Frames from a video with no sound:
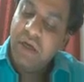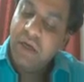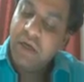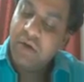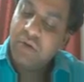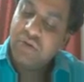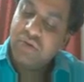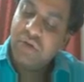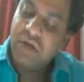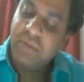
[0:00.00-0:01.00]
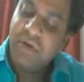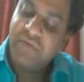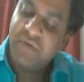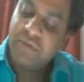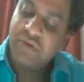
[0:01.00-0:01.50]
Here also the limit
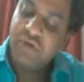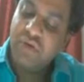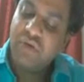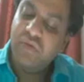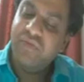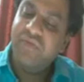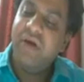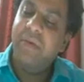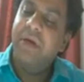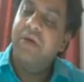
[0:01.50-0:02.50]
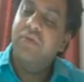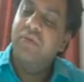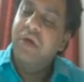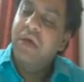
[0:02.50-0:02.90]
from 0 to 5 by 2.